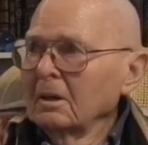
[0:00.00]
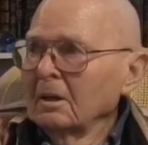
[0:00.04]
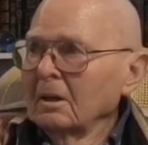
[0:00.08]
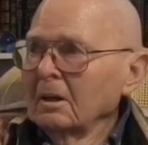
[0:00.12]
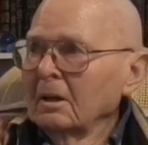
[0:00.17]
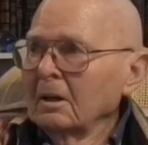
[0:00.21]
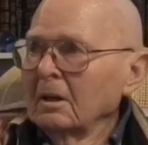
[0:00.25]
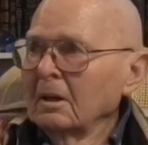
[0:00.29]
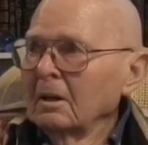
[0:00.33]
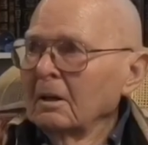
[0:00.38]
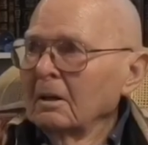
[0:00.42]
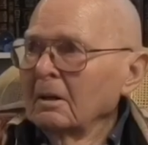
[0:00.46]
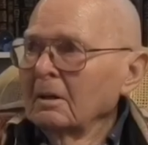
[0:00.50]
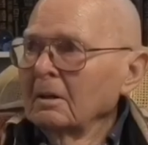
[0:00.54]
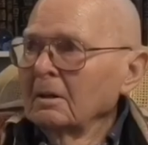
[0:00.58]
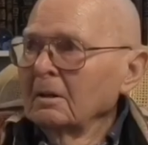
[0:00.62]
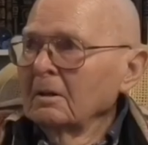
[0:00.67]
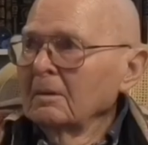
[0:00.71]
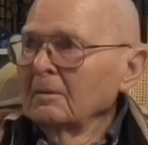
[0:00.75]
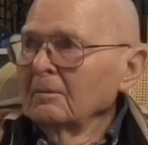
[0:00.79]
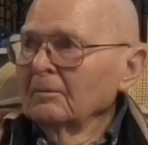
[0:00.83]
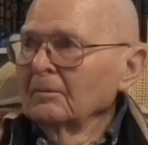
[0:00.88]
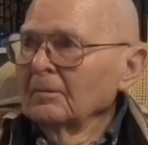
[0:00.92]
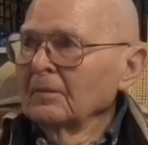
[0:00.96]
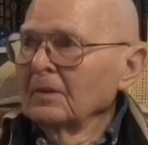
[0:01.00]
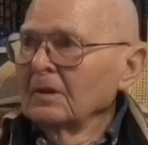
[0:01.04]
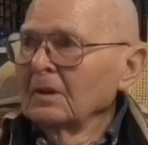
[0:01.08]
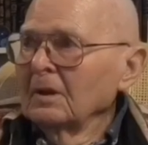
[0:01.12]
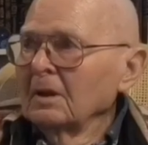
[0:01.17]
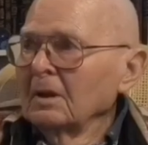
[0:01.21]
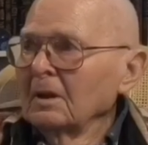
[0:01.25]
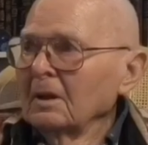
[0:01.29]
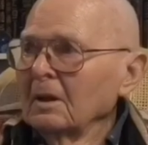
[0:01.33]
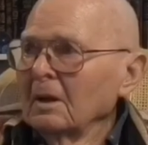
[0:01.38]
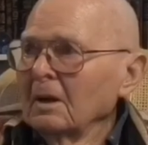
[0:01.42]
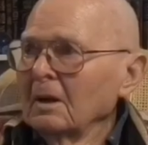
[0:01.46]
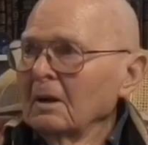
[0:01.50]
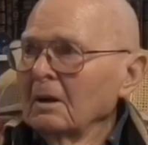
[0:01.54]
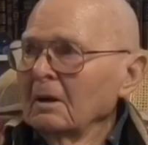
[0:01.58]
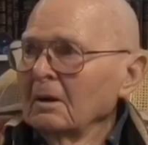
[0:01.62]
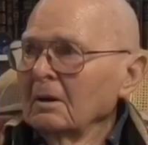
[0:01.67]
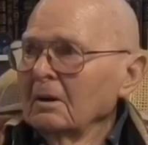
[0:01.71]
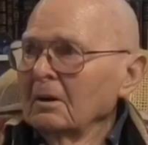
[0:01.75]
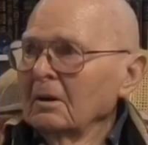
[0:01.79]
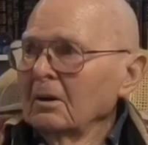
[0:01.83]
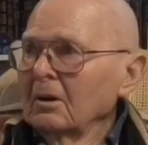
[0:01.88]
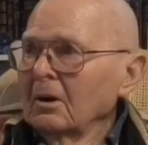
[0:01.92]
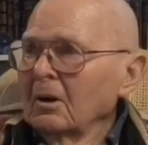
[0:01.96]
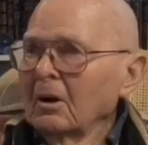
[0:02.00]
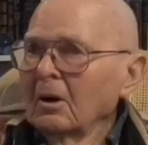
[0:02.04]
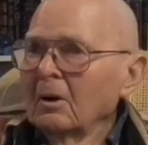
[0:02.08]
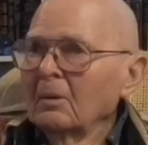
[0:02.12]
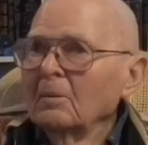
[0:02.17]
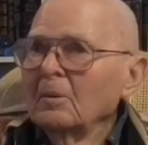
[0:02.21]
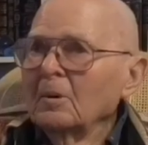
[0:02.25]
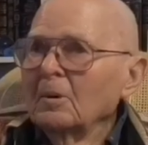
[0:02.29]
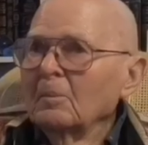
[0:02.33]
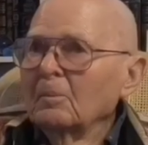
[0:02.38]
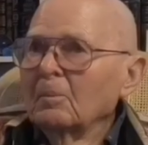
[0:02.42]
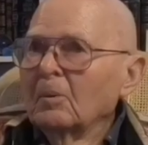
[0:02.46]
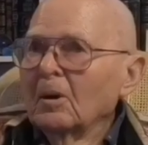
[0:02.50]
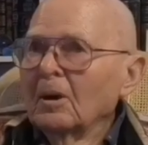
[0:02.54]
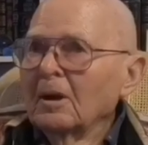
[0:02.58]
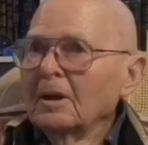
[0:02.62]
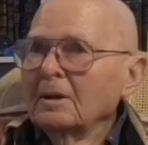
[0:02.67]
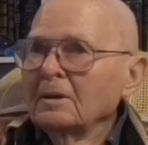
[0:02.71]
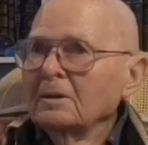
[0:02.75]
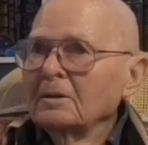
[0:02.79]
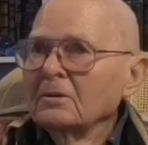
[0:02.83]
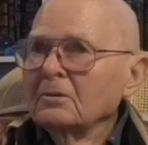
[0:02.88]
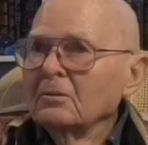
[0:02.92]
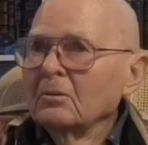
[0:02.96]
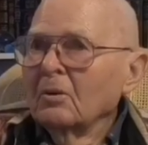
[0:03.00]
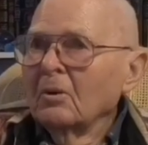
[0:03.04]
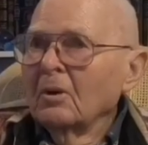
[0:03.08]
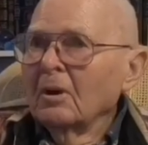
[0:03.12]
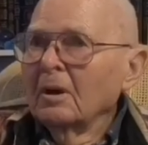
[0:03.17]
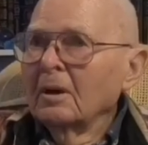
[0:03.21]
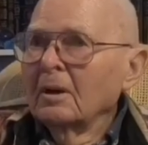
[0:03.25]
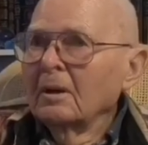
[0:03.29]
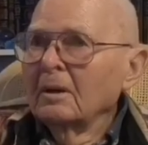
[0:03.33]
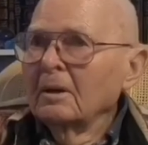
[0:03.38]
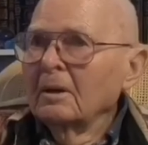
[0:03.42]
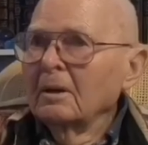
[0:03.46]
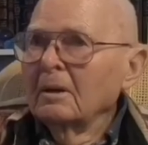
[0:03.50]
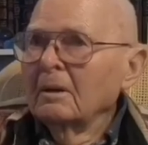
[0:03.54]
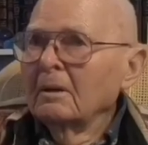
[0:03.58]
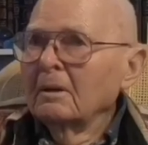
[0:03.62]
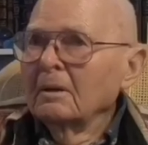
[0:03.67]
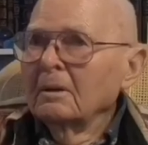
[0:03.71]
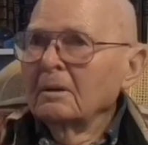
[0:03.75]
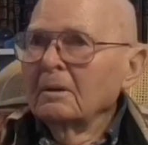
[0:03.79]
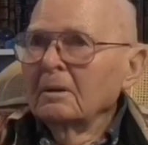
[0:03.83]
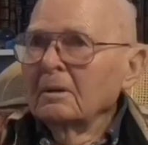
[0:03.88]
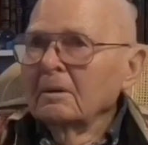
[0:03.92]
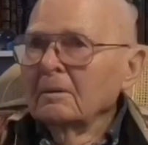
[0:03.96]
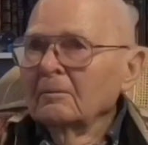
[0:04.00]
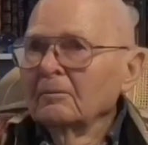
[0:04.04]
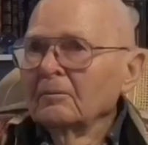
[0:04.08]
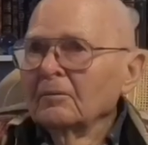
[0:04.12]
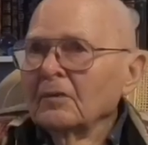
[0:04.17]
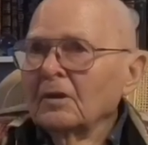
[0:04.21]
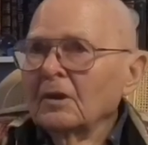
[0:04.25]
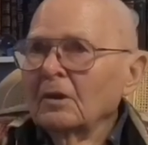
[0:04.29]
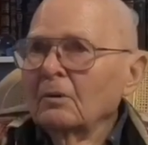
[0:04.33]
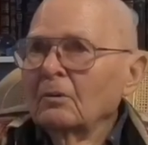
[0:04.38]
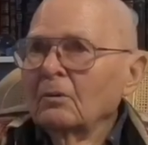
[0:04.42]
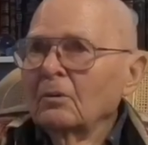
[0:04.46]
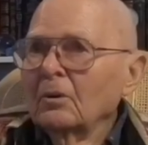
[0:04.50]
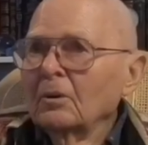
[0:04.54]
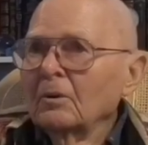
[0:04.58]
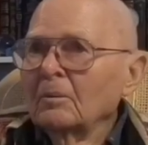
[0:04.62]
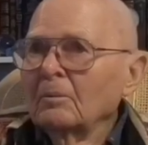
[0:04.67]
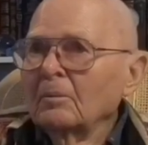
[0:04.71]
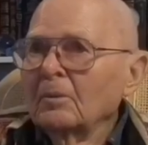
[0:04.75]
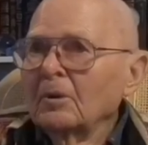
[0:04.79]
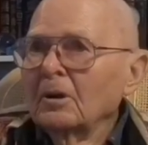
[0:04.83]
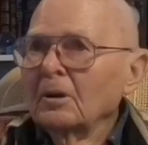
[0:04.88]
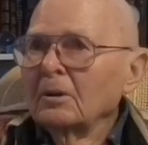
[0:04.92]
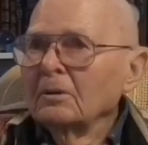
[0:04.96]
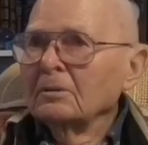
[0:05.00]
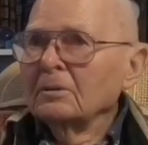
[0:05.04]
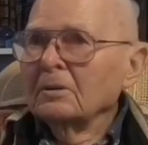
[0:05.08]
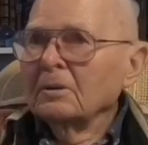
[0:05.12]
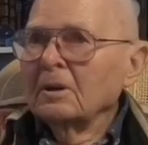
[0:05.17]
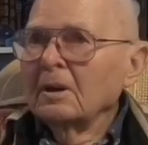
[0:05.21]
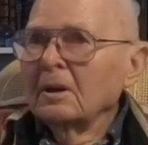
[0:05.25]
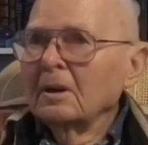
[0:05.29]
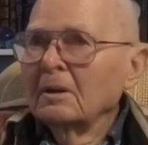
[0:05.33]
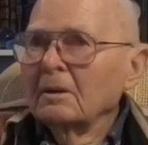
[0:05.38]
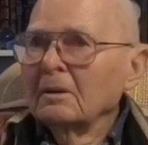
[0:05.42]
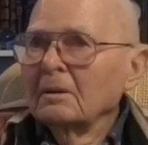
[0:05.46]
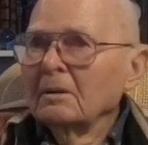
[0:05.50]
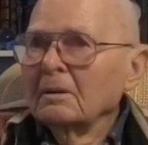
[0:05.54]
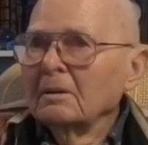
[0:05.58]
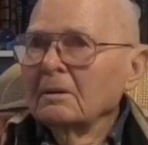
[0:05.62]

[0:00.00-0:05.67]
Uh, the uh, army planes, why uh, they weren't built that.